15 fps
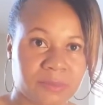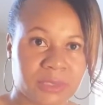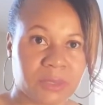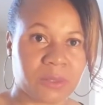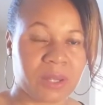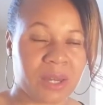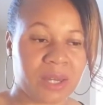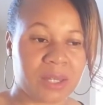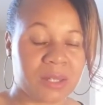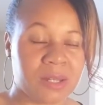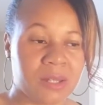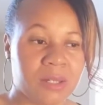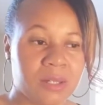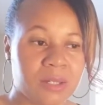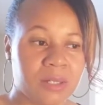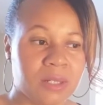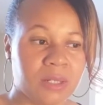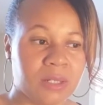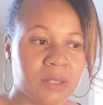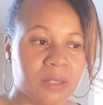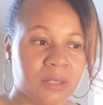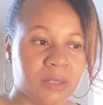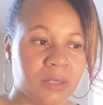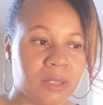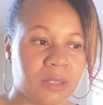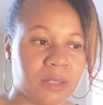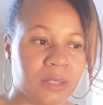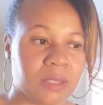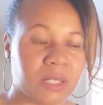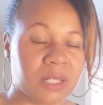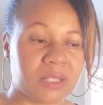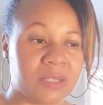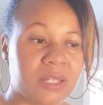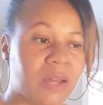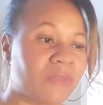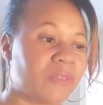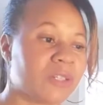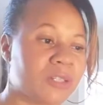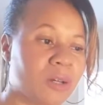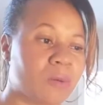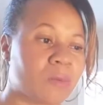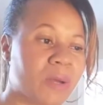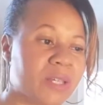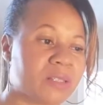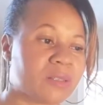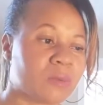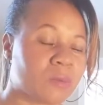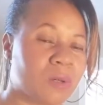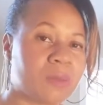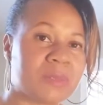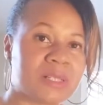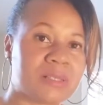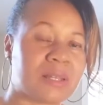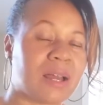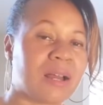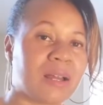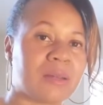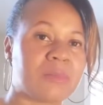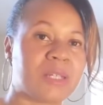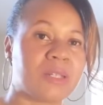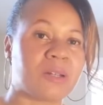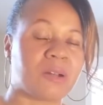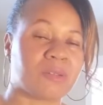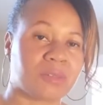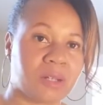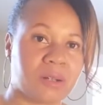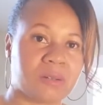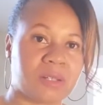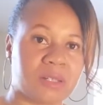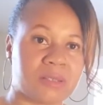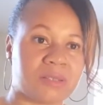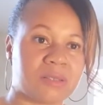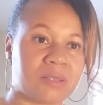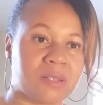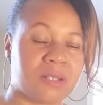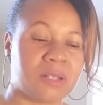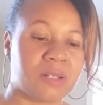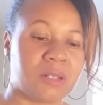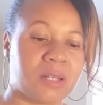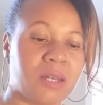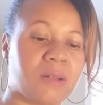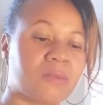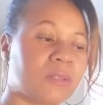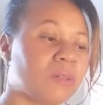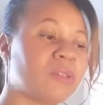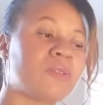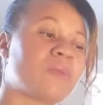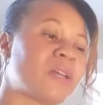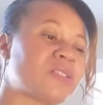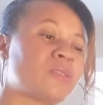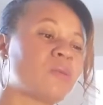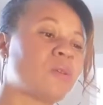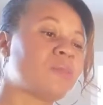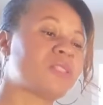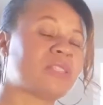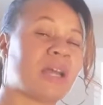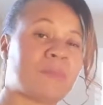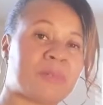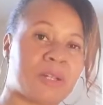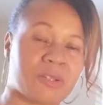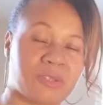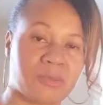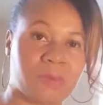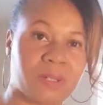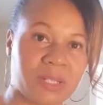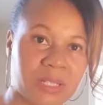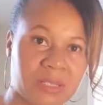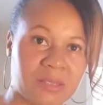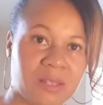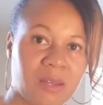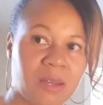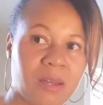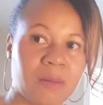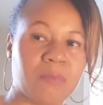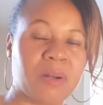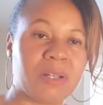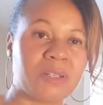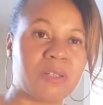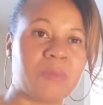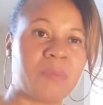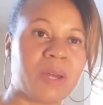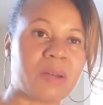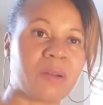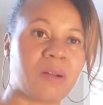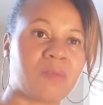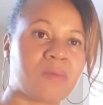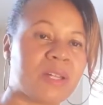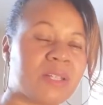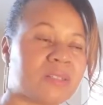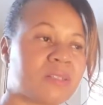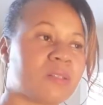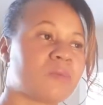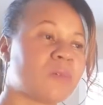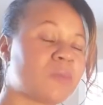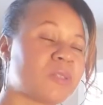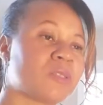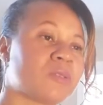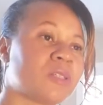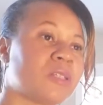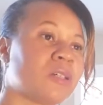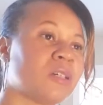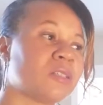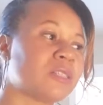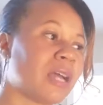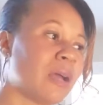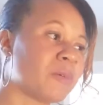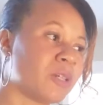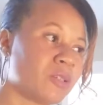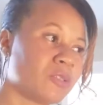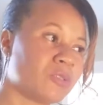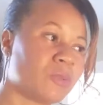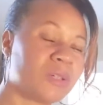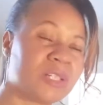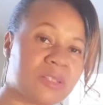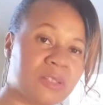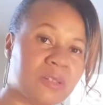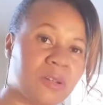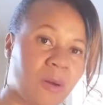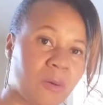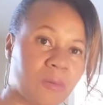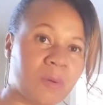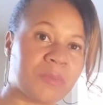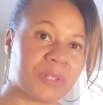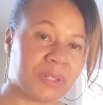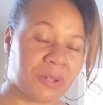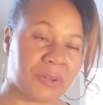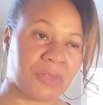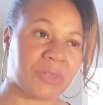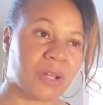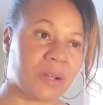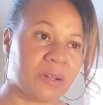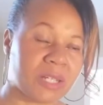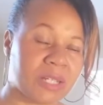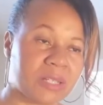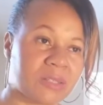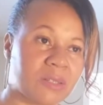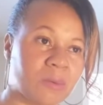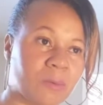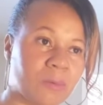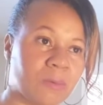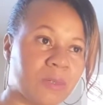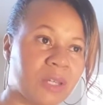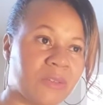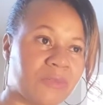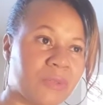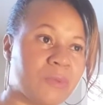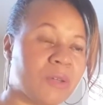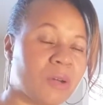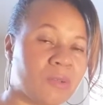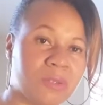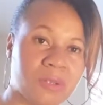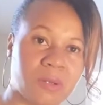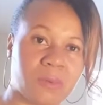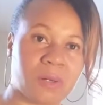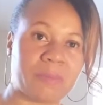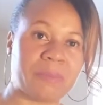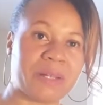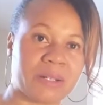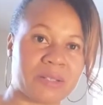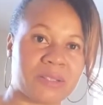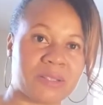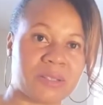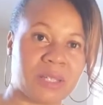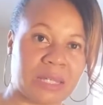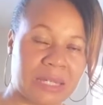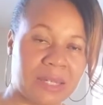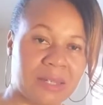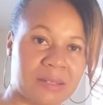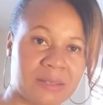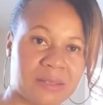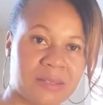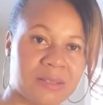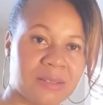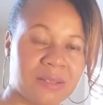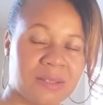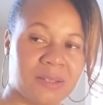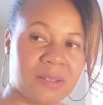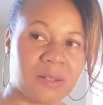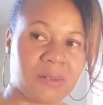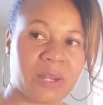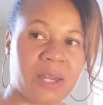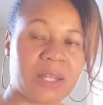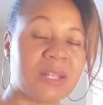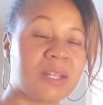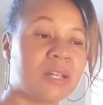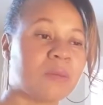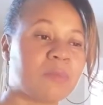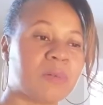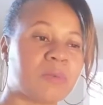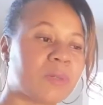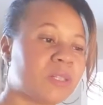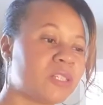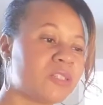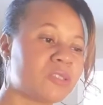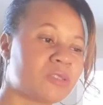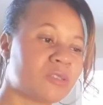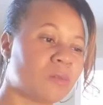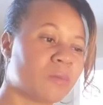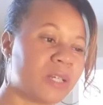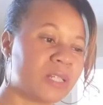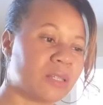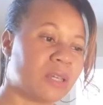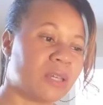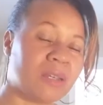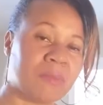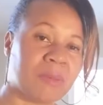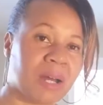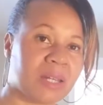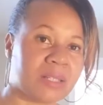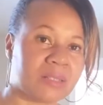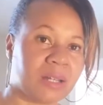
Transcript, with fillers: Okay? And definitely don't waste the woman's time in her 30s. Hell, don't even waste the woman's time in her 20s. But you are better off wasting a woman's uh, time in her 20s than you are a woman in her 30s if you know you don't want marriage and kids. Okay? But really just don't waste anybody's